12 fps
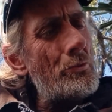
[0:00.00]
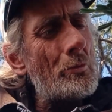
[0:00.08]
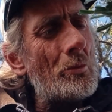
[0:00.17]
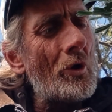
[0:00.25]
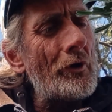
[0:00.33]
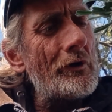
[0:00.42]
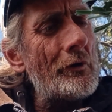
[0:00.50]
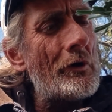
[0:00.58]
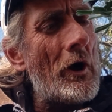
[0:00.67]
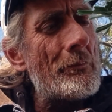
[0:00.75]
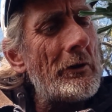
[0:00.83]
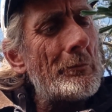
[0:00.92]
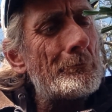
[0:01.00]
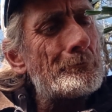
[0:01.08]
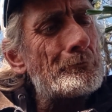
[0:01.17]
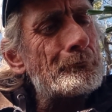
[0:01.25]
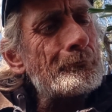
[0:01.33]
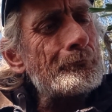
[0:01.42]
really good coffee.
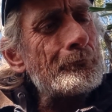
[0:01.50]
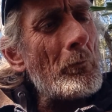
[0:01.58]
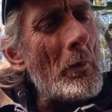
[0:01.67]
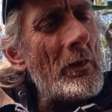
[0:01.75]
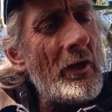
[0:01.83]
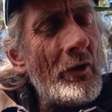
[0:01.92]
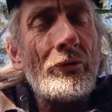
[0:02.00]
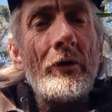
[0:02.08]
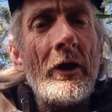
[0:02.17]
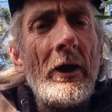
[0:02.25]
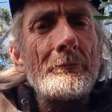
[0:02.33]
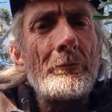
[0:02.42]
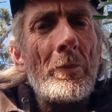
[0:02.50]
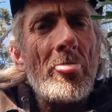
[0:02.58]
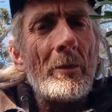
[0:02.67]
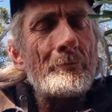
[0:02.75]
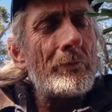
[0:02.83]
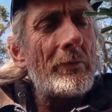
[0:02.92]
Yesterday,
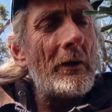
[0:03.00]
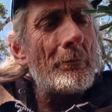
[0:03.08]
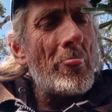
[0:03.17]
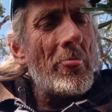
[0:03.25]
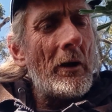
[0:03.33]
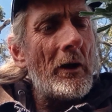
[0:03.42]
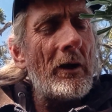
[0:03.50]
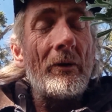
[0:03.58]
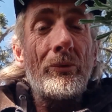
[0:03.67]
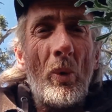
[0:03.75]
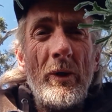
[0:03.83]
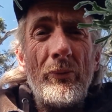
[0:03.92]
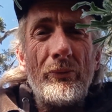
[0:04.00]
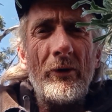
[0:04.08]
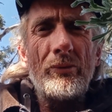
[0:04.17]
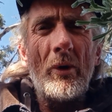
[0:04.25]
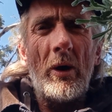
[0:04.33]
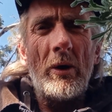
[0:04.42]
I got a
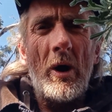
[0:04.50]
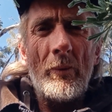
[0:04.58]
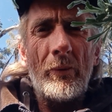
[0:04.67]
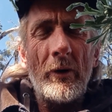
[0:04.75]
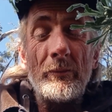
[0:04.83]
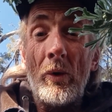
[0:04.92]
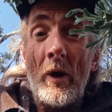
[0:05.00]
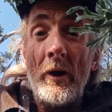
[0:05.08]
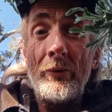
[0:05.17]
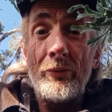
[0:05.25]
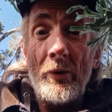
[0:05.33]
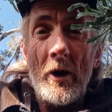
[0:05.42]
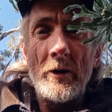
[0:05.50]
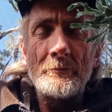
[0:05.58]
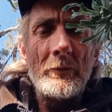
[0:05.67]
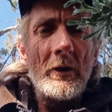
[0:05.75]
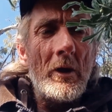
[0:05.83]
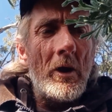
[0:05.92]
$26 offering flying a sign
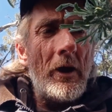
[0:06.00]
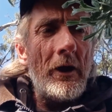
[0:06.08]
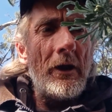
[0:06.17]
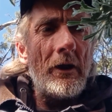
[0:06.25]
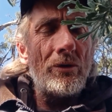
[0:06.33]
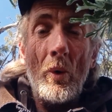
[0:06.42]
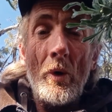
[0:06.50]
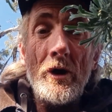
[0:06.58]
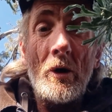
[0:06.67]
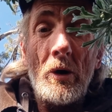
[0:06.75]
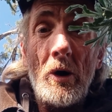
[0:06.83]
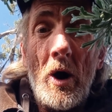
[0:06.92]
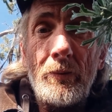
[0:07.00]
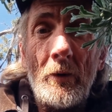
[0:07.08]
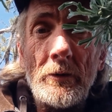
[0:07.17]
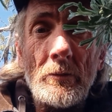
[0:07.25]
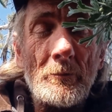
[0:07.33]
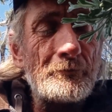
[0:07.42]
and a $20
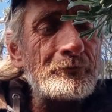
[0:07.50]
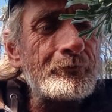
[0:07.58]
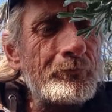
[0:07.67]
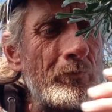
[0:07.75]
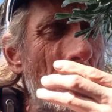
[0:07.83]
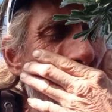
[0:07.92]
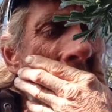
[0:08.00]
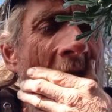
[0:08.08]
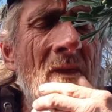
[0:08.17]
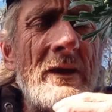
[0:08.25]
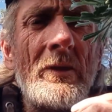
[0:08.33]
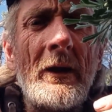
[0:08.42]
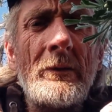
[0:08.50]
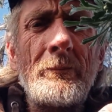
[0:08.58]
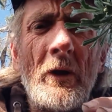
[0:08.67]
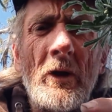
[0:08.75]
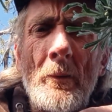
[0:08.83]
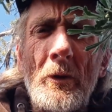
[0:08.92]
offering. And I think like
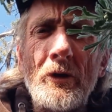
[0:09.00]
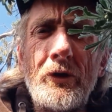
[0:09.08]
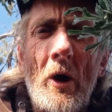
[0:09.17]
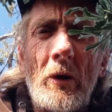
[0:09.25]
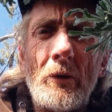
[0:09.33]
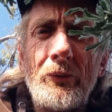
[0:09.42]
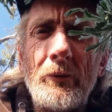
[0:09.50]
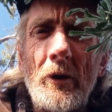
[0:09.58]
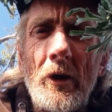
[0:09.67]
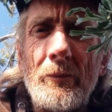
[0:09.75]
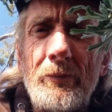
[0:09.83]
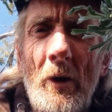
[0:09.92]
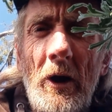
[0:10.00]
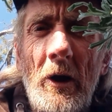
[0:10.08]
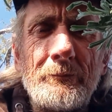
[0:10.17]
a couple of dollars and a $5.